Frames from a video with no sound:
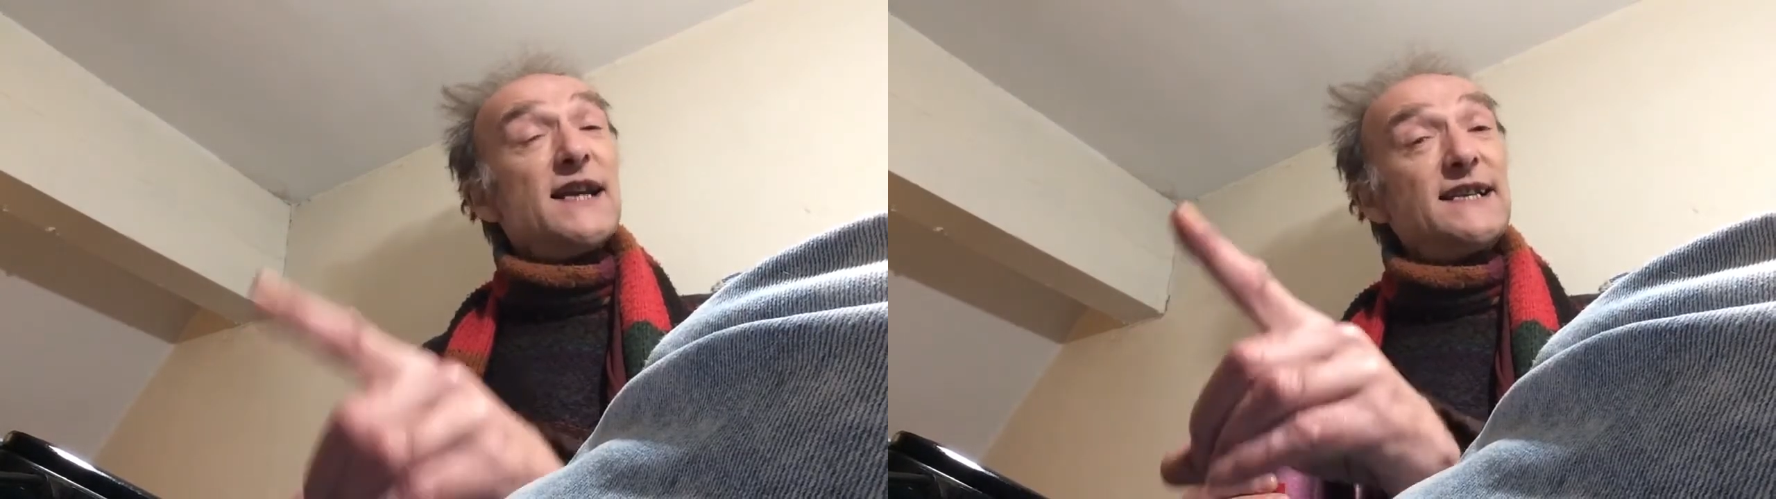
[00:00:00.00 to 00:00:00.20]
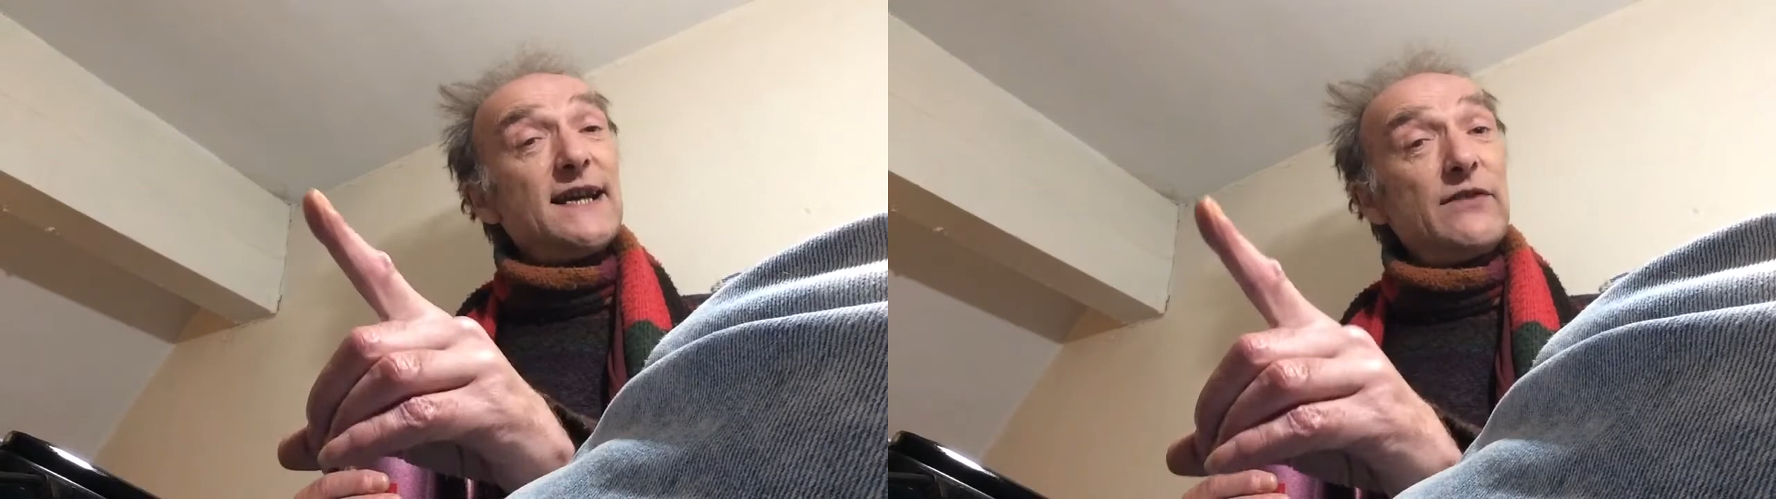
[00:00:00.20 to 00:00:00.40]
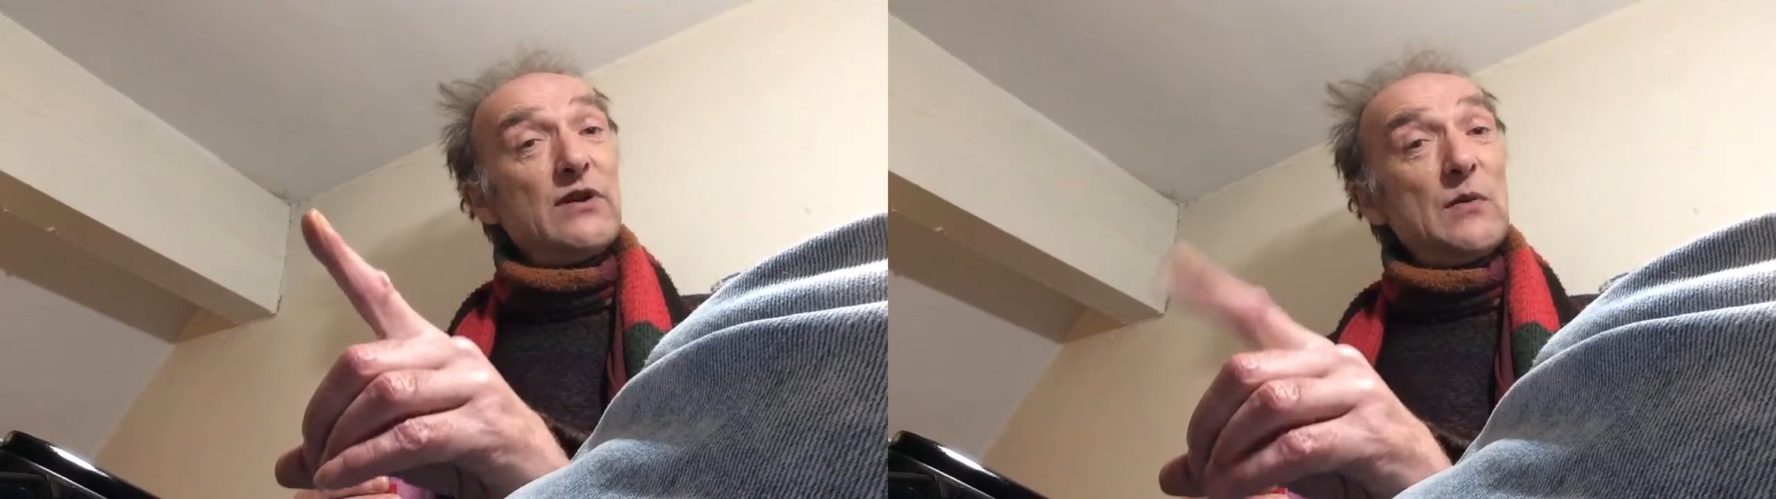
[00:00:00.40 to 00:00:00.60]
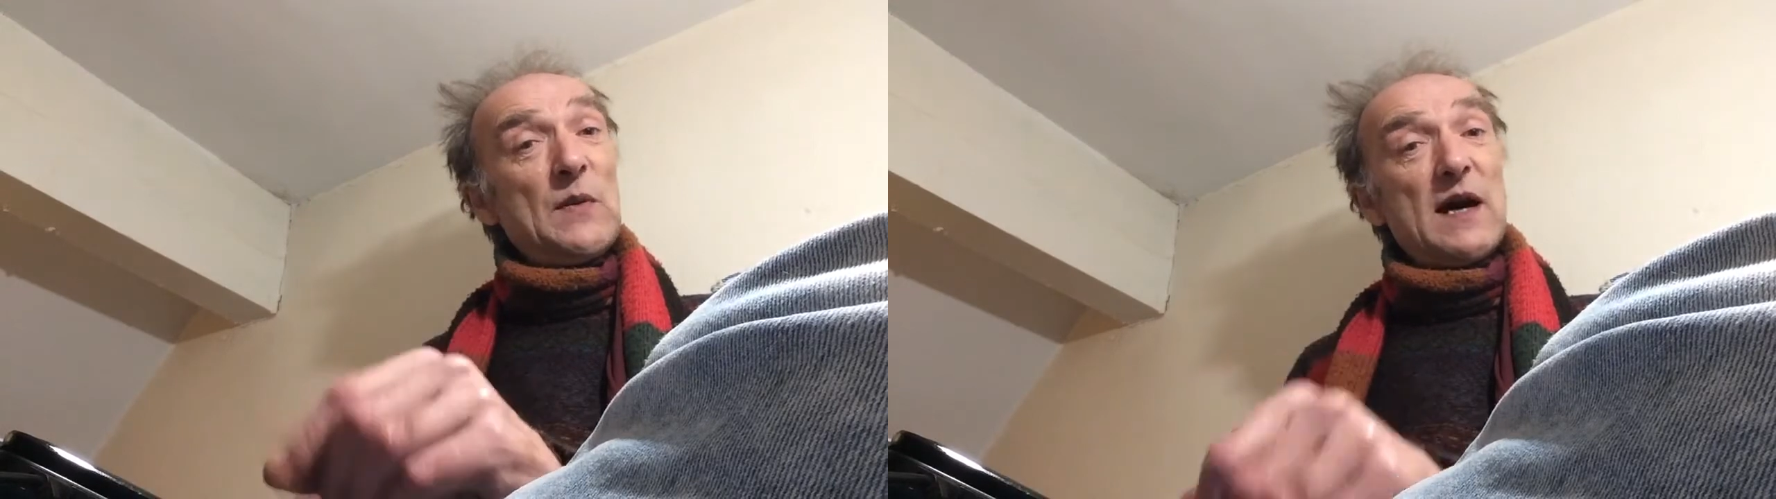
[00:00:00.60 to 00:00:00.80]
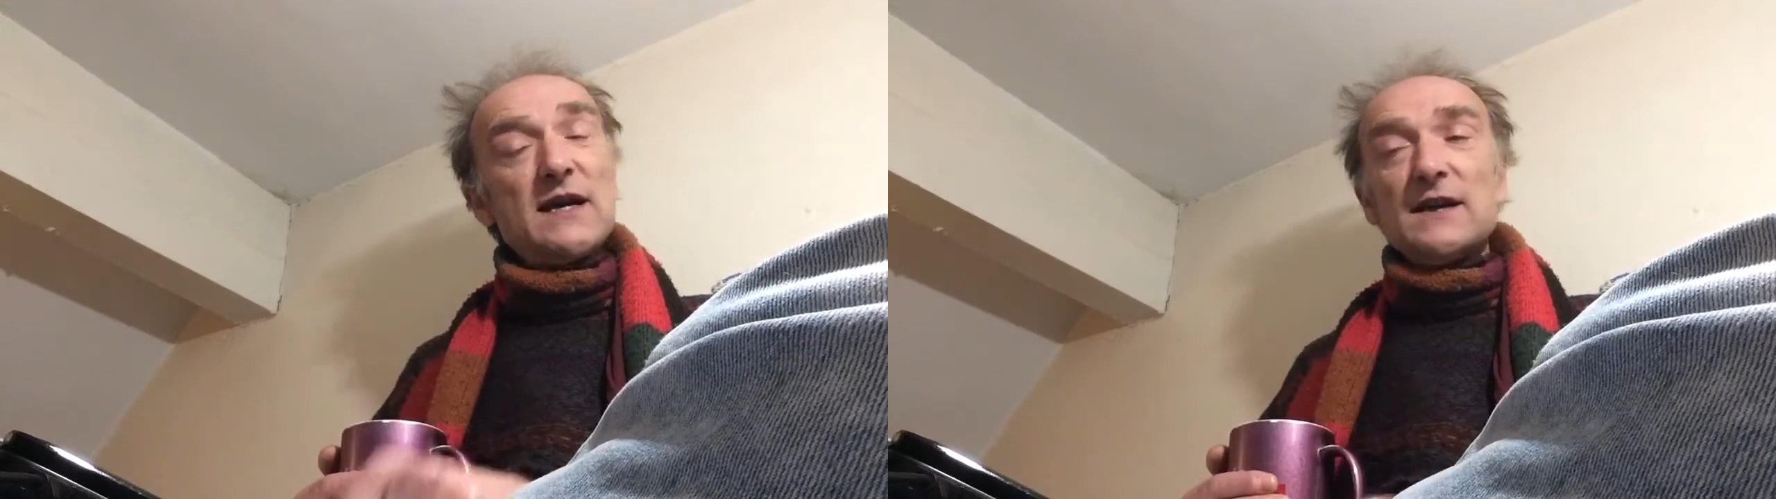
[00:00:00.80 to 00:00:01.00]
I did get a
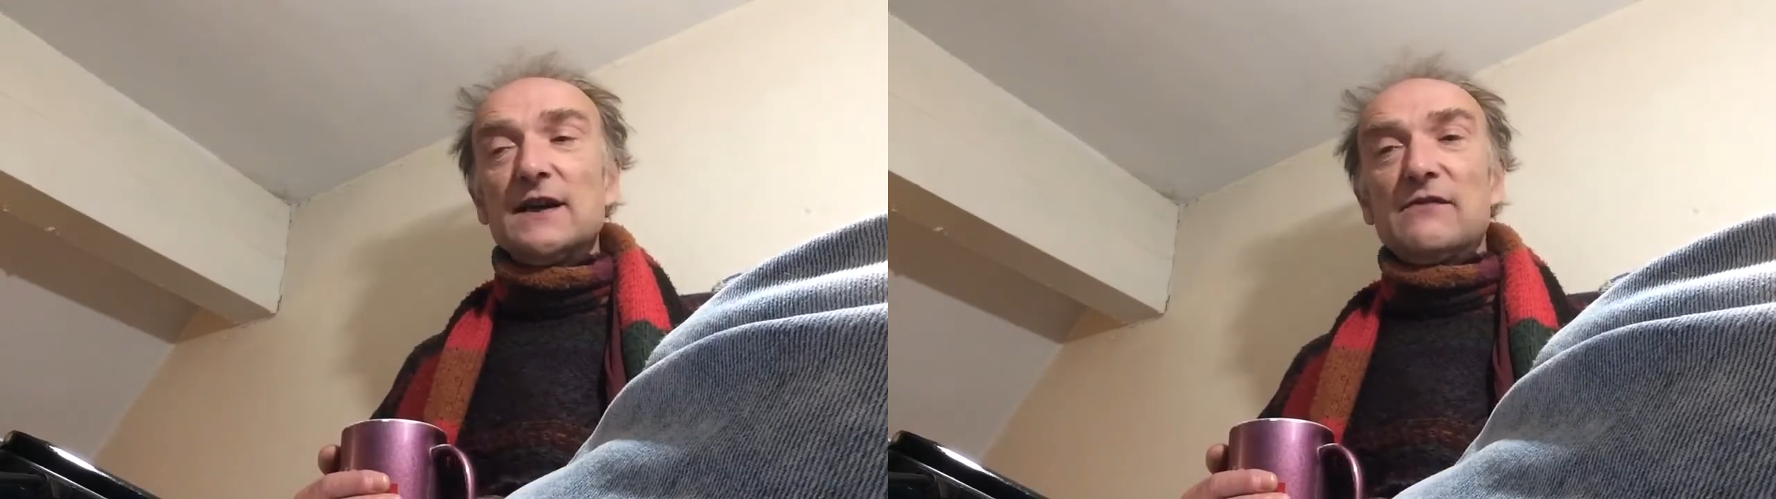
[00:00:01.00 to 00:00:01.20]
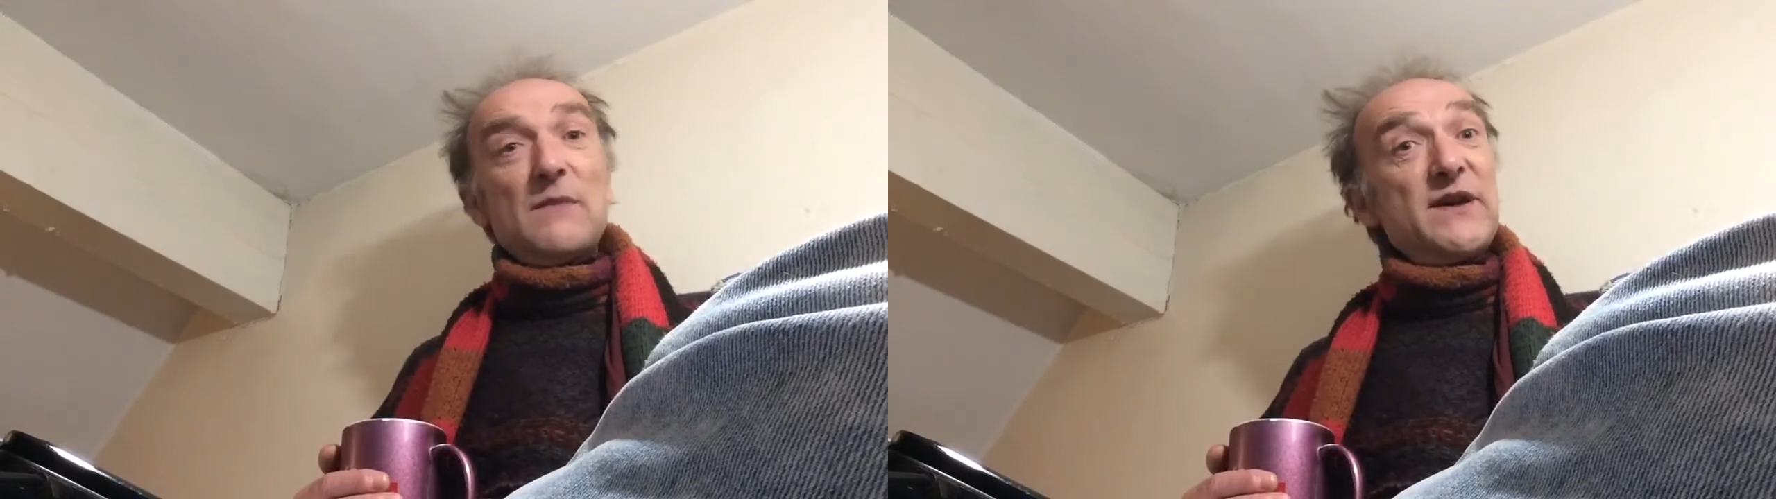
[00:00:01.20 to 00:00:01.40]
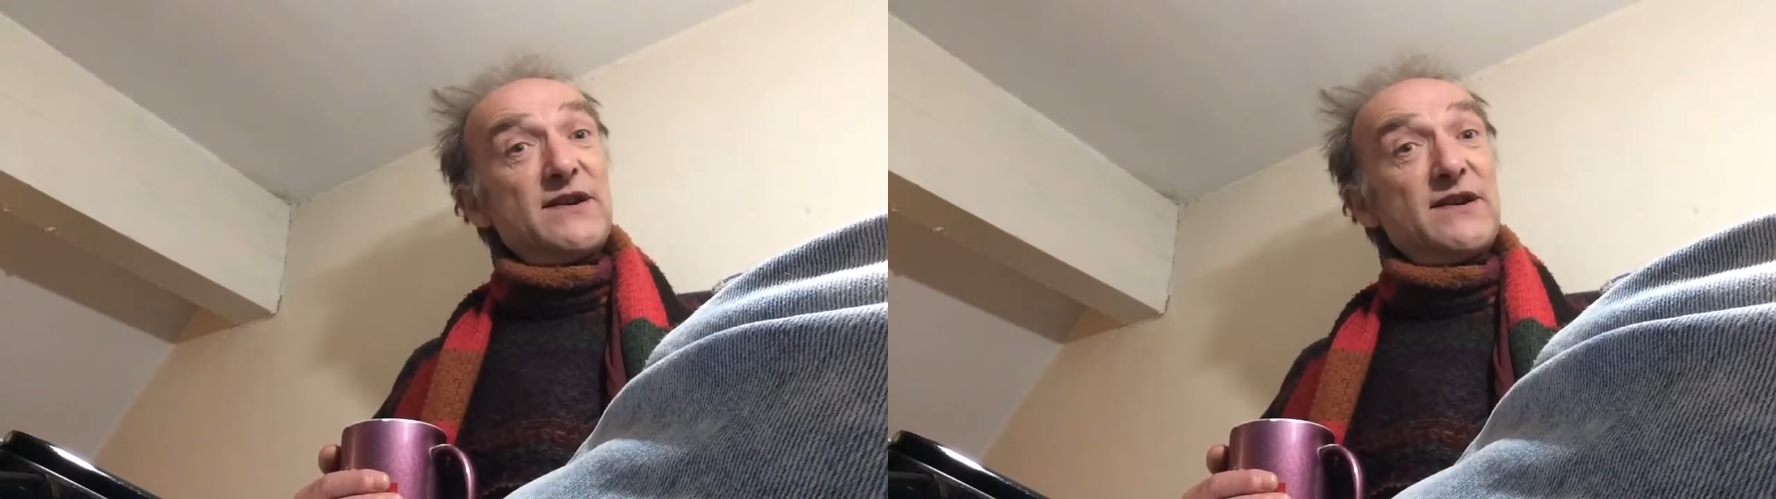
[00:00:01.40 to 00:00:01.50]
reply from the